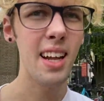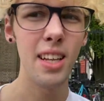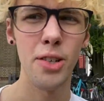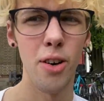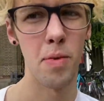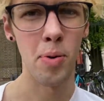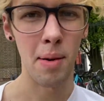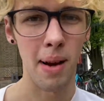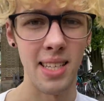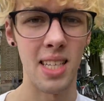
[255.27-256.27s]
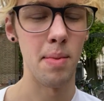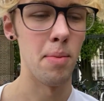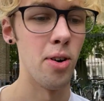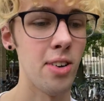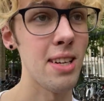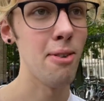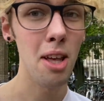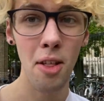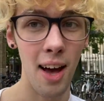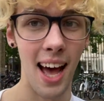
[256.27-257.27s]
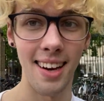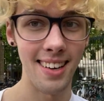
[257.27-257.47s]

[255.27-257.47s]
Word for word: I need to go over pragmatics a bit more because I really thought I had